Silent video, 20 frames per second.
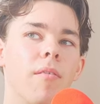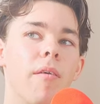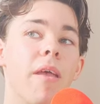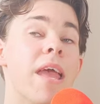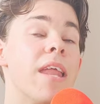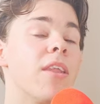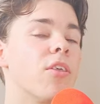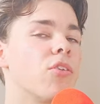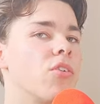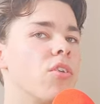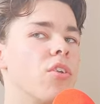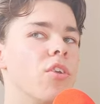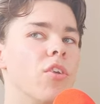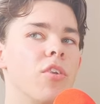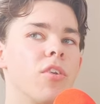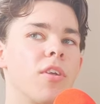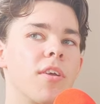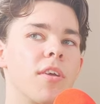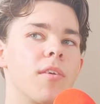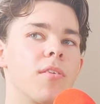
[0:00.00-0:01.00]
innocent
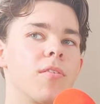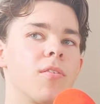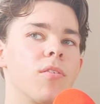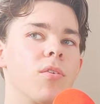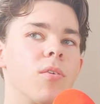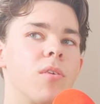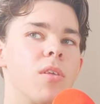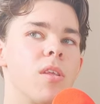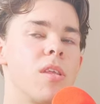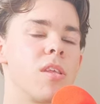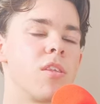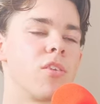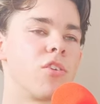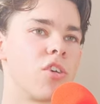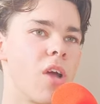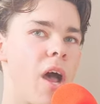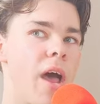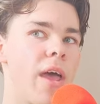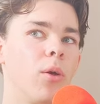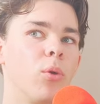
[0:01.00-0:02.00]

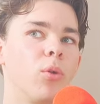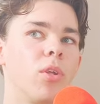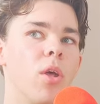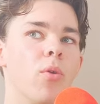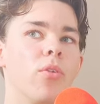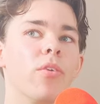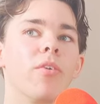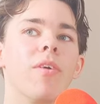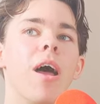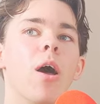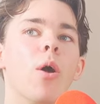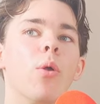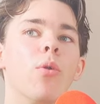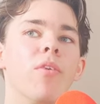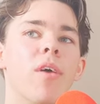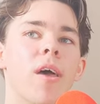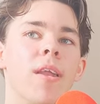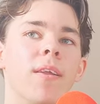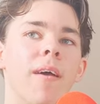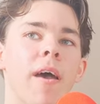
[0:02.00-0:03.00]
child goes around
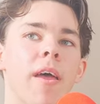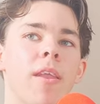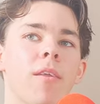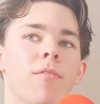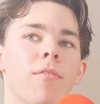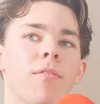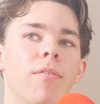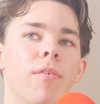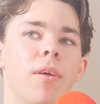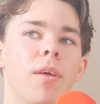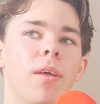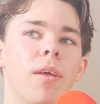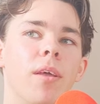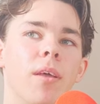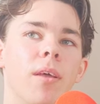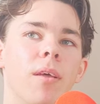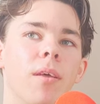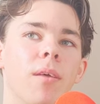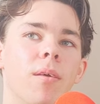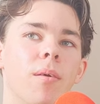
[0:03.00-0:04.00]
and kind of
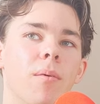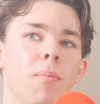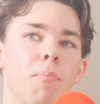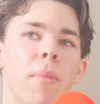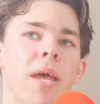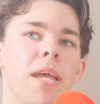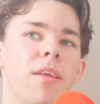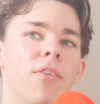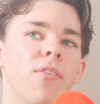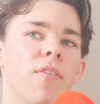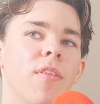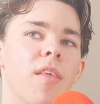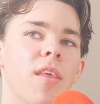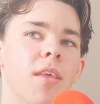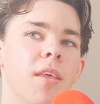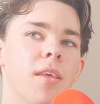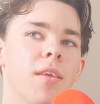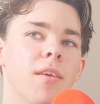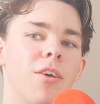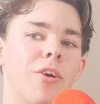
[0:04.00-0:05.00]
makes
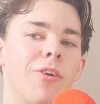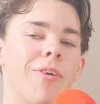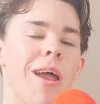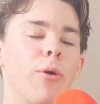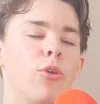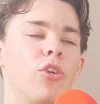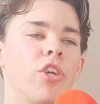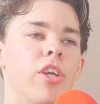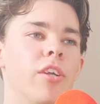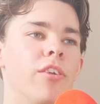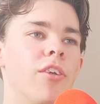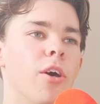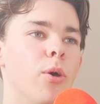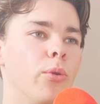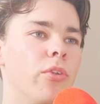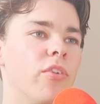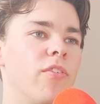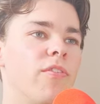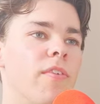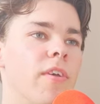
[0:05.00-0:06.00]
the grouchy
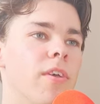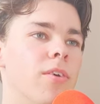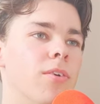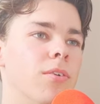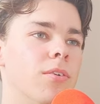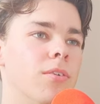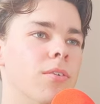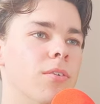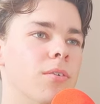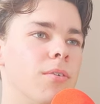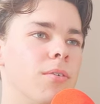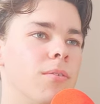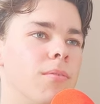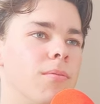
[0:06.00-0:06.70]
adults feel